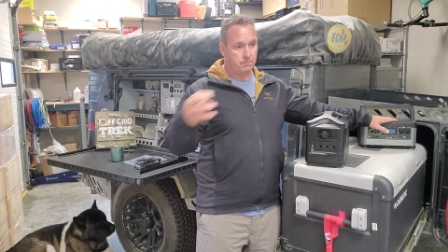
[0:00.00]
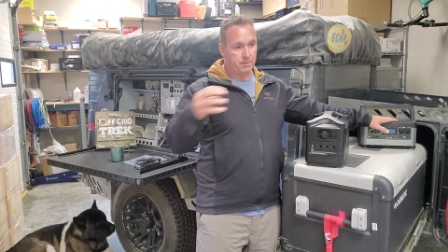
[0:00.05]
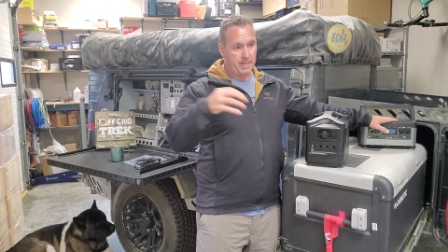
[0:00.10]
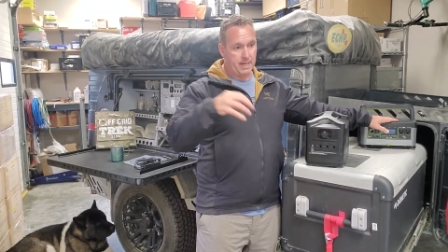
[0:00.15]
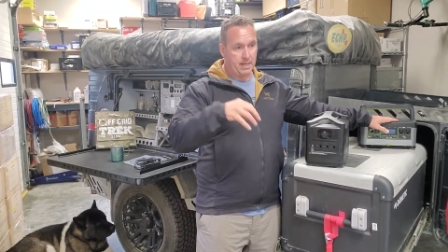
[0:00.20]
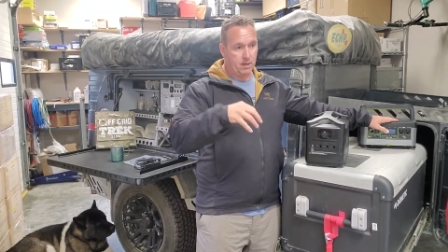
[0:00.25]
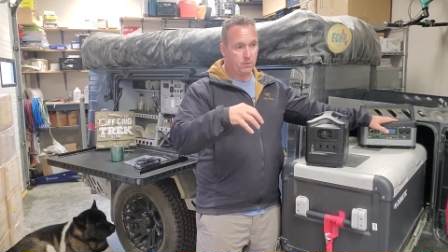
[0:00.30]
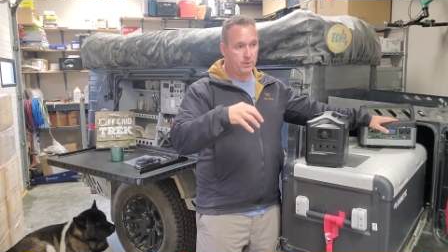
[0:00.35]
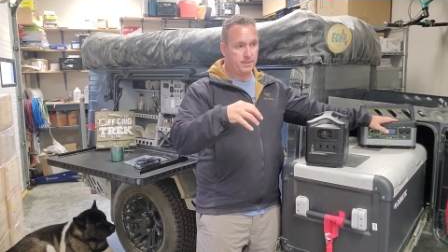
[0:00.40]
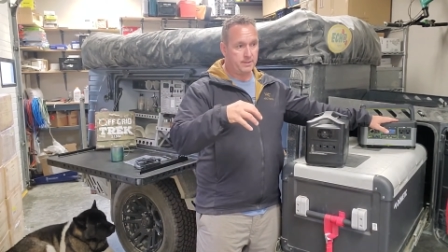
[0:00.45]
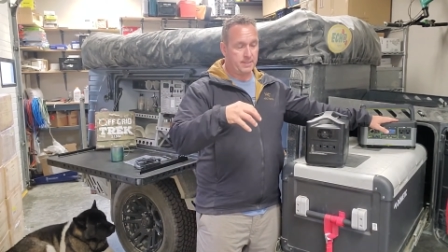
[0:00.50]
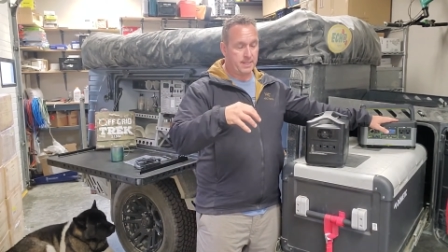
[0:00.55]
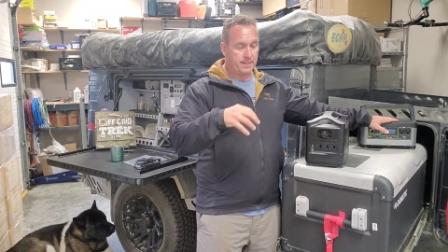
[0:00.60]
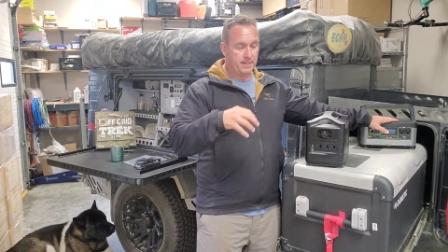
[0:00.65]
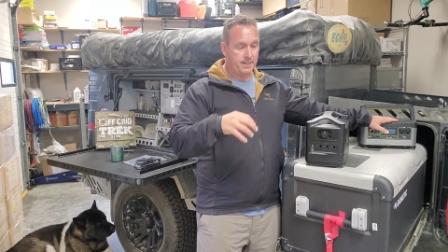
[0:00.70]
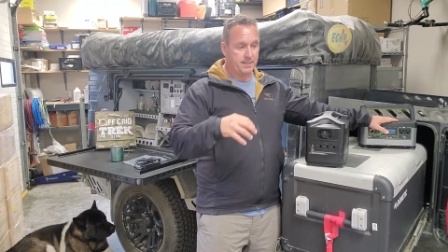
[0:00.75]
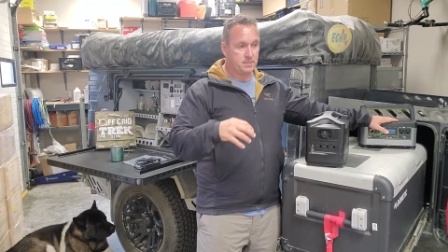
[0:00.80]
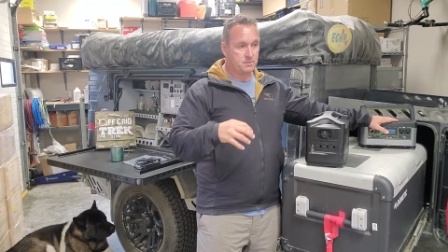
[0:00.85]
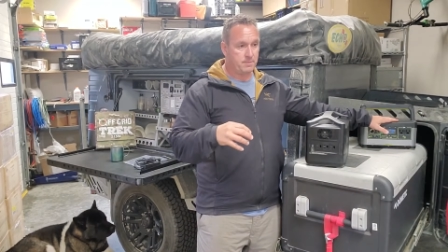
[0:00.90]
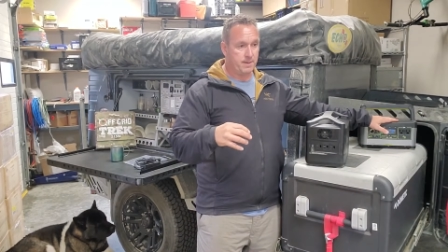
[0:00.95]
powering that
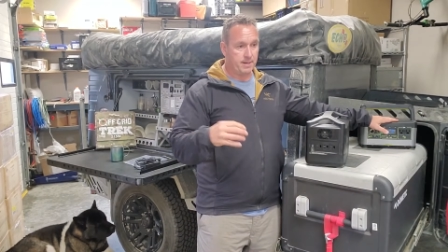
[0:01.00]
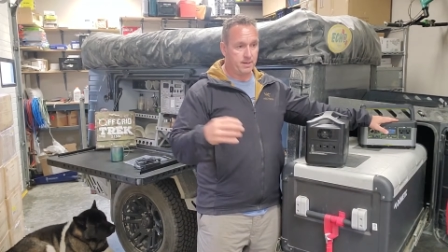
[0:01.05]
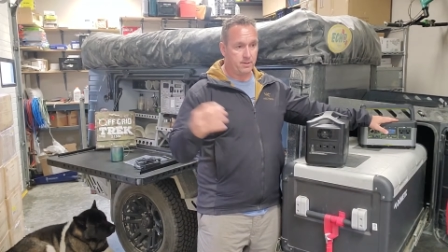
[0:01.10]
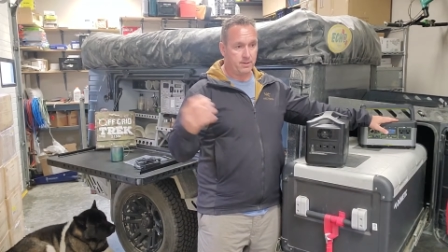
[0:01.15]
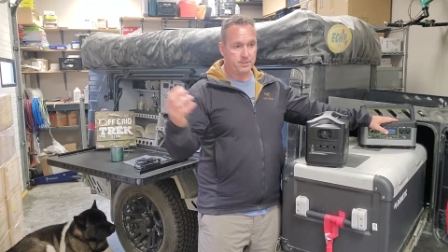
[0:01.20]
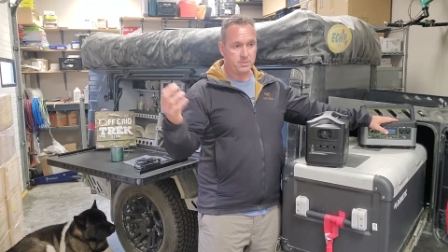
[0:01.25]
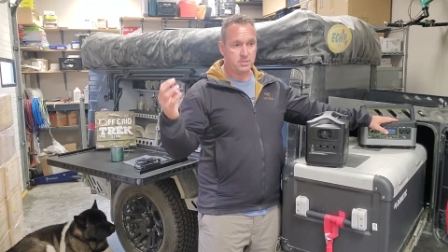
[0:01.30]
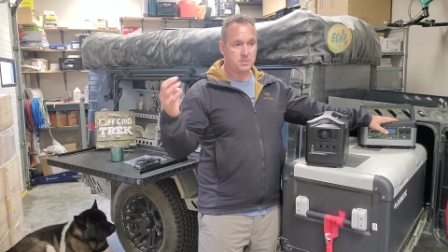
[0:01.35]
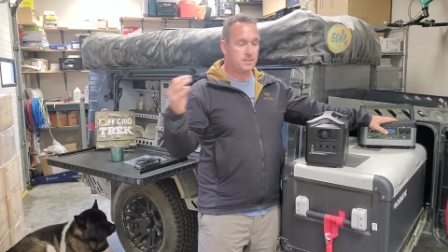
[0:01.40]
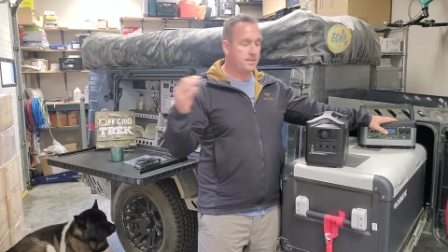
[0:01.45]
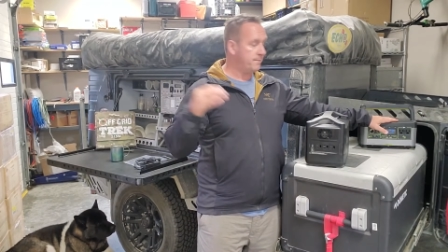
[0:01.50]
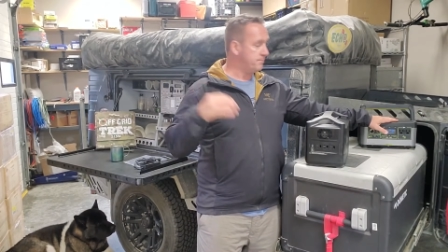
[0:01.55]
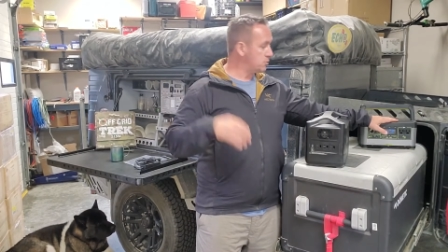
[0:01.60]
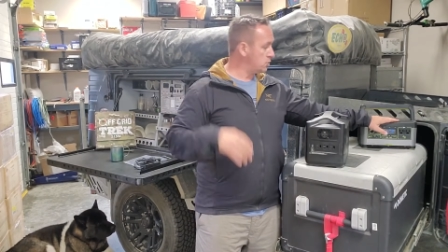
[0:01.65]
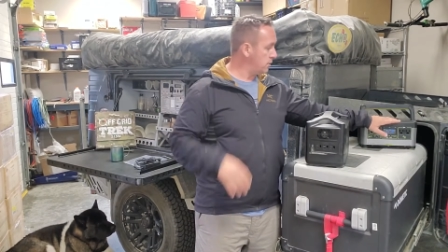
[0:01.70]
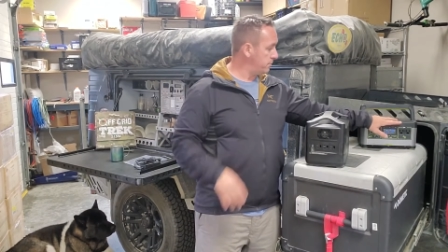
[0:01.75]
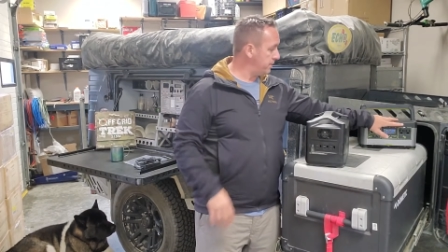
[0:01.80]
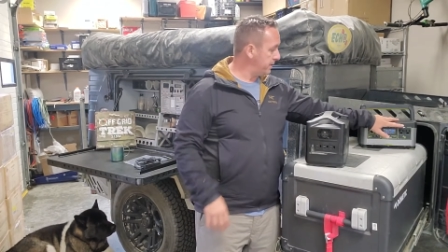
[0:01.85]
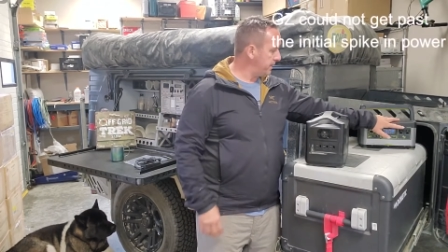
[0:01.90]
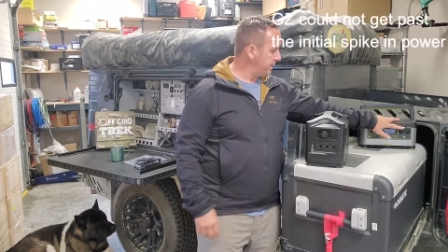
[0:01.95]
ice maker, it just kept
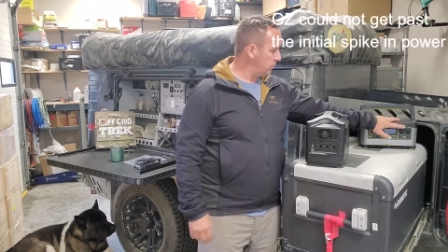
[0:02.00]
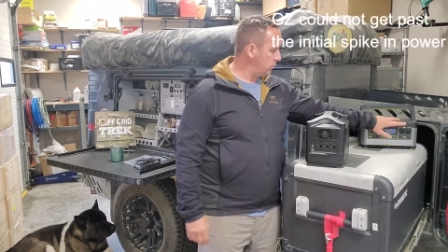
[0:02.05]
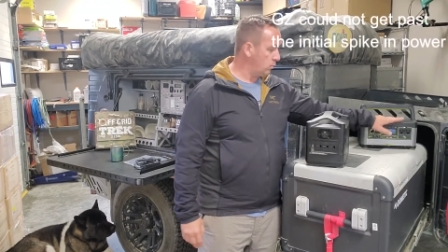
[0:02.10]
tripping it.